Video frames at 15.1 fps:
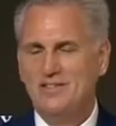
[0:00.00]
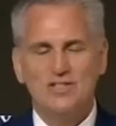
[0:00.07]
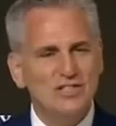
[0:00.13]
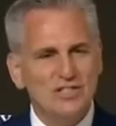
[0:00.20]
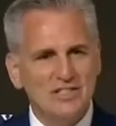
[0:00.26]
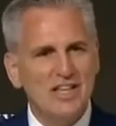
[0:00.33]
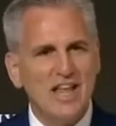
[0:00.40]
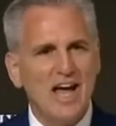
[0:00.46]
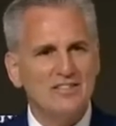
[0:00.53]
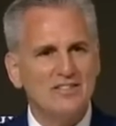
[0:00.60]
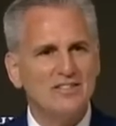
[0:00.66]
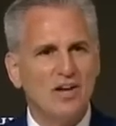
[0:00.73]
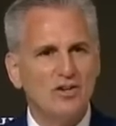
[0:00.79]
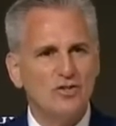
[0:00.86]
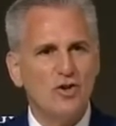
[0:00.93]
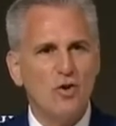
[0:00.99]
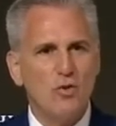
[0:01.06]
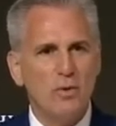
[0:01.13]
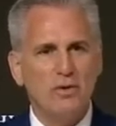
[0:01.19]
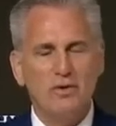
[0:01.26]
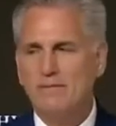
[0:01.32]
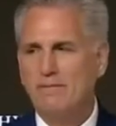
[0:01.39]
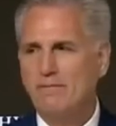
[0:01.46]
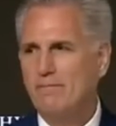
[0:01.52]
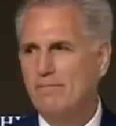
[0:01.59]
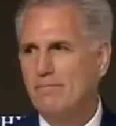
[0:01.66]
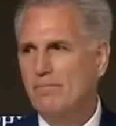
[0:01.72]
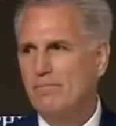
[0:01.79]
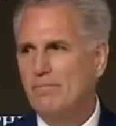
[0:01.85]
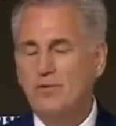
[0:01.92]
Just last October,
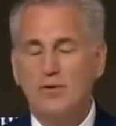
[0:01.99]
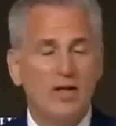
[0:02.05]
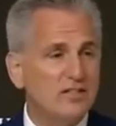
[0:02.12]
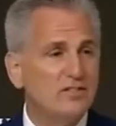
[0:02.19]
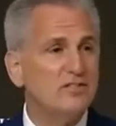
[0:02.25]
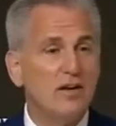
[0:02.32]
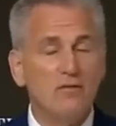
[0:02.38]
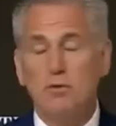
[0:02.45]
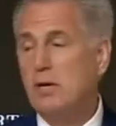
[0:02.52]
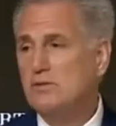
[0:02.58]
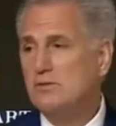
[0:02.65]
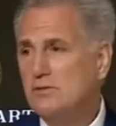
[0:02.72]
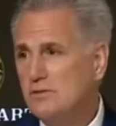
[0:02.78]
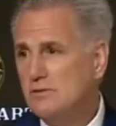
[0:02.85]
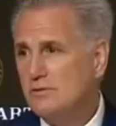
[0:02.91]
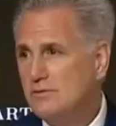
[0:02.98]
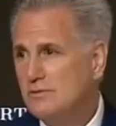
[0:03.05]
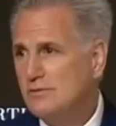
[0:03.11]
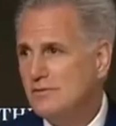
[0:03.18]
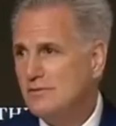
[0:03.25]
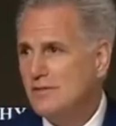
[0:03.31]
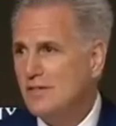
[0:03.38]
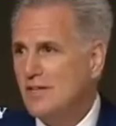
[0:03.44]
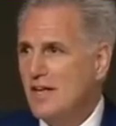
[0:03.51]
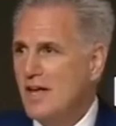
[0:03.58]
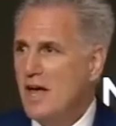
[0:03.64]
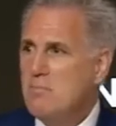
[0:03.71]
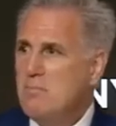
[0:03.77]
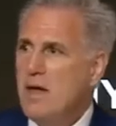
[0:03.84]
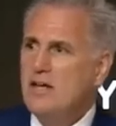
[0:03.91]
well, that's 7 months.
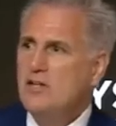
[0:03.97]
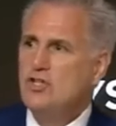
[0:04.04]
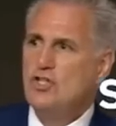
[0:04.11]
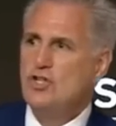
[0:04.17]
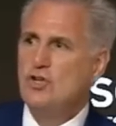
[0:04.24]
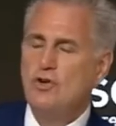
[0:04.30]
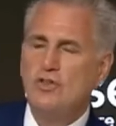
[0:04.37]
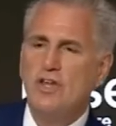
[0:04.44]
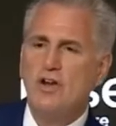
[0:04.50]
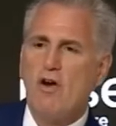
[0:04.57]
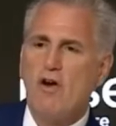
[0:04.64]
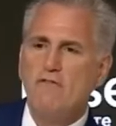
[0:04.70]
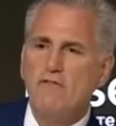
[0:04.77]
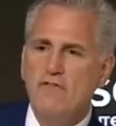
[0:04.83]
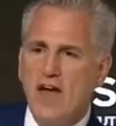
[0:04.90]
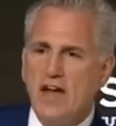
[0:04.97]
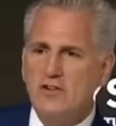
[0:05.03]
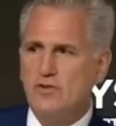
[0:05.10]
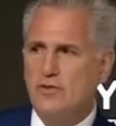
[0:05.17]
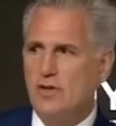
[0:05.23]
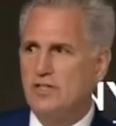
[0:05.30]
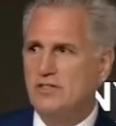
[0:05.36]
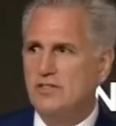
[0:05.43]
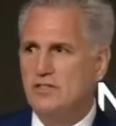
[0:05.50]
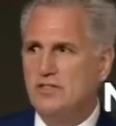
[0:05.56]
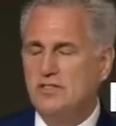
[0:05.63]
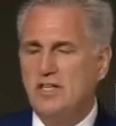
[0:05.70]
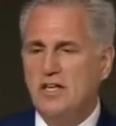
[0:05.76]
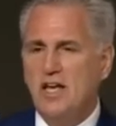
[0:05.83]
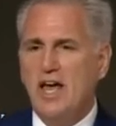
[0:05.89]
And make sure that our
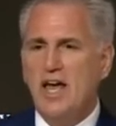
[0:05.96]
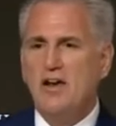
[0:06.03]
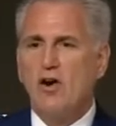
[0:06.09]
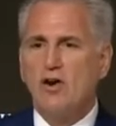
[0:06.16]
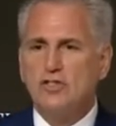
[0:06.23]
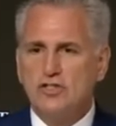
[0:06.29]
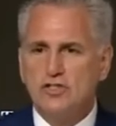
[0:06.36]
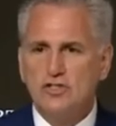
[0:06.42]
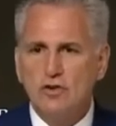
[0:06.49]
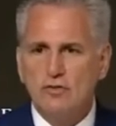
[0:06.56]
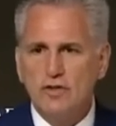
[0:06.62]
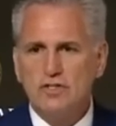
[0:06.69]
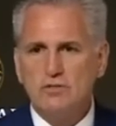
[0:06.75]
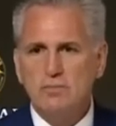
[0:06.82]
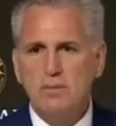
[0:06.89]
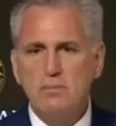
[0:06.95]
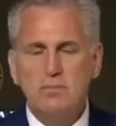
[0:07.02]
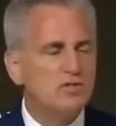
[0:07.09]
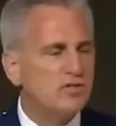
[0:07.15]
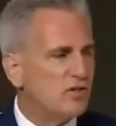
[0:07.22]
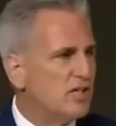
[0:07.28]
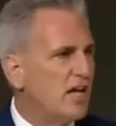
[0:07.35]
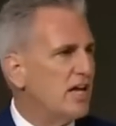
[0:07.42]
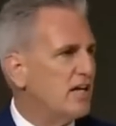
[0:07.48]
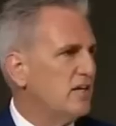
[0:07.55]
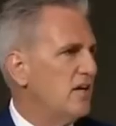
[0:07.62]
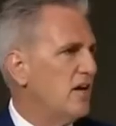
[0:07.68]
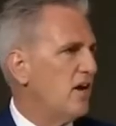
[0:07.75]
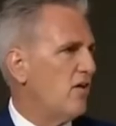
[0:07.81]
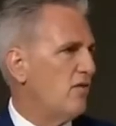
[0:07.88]
veterans and our service members are
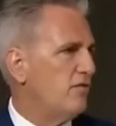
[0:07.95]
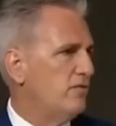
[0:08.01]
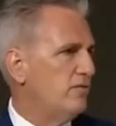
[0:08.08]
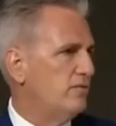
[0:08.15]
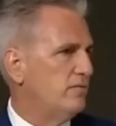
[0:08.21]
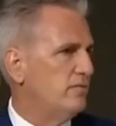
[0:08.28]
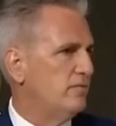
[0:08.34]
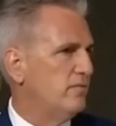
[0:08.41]
taken care of.